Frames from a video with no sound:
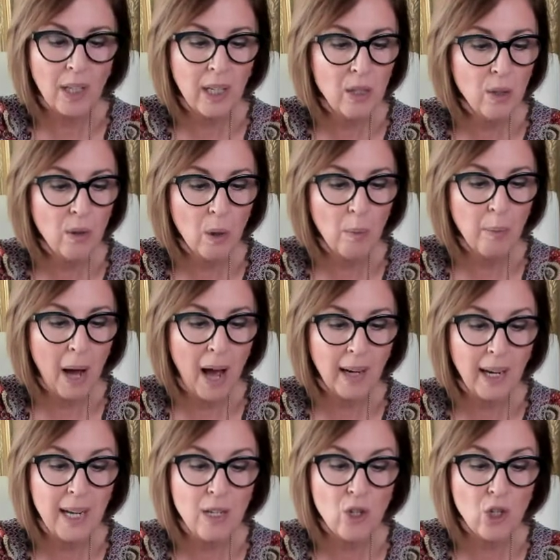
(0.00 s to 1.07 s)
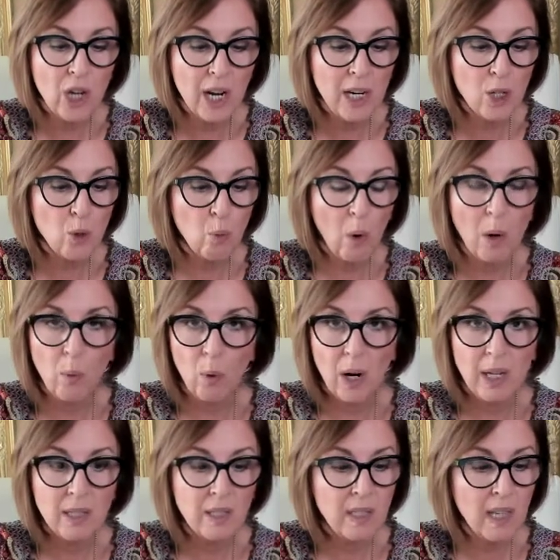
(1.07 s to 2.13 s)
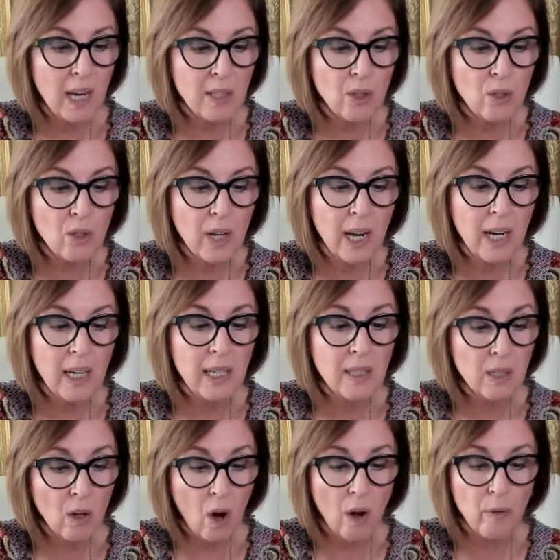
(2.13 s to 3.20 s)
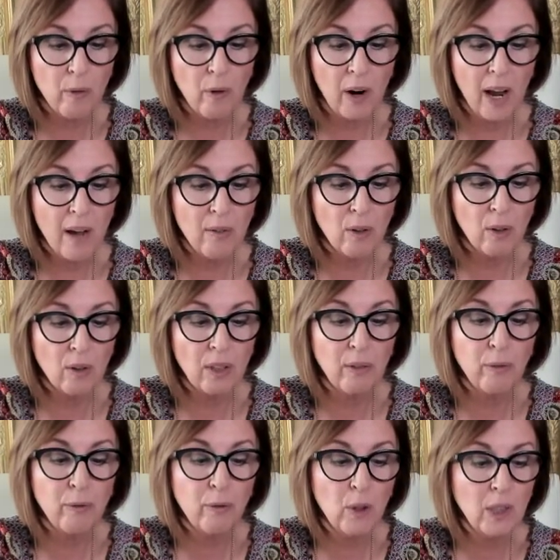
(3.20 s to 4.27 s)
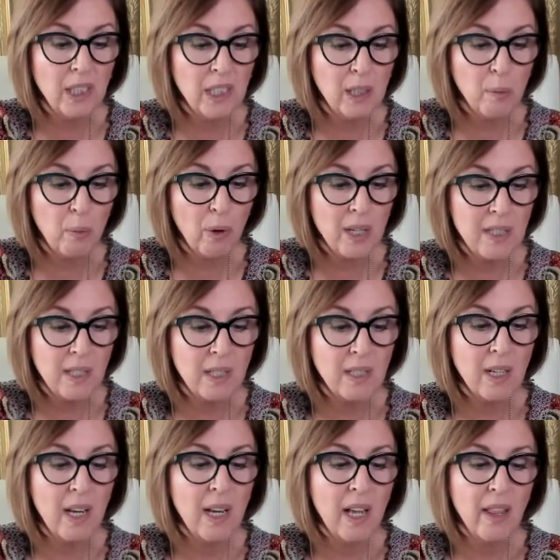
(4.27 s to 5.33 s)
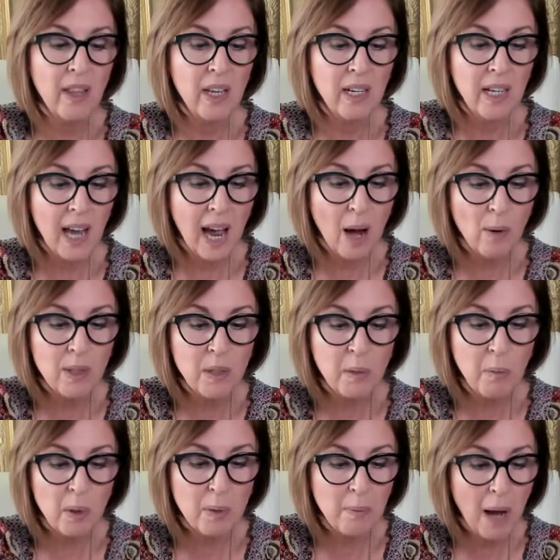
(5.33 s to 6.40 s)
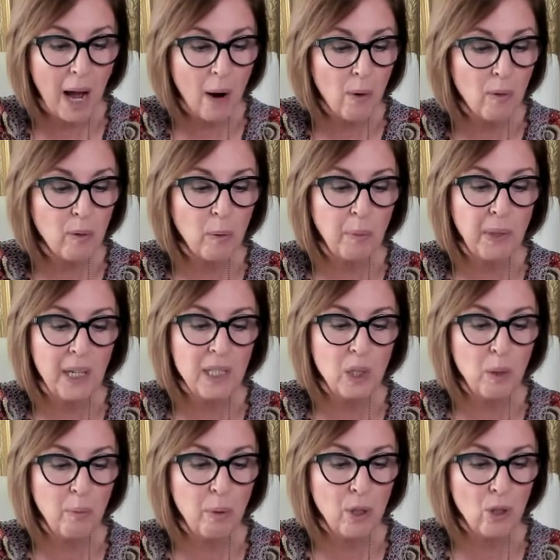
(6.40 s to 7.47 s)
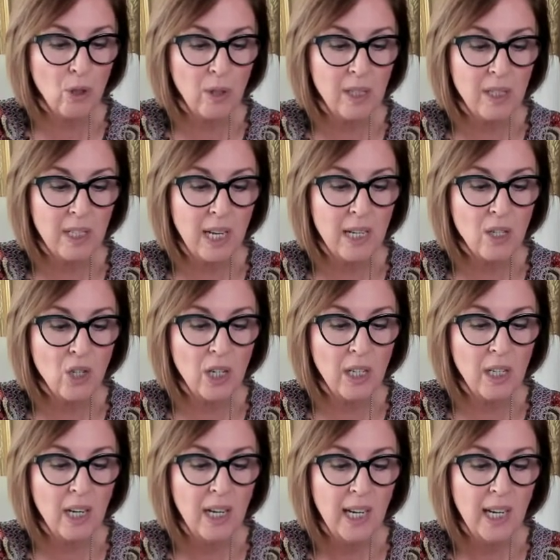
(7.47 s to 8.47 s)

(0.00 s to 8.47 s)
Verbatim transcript: you go back and change what was. Yesterday is gone forever. Live fully in the present. Then now is the most powerful place to put your attention.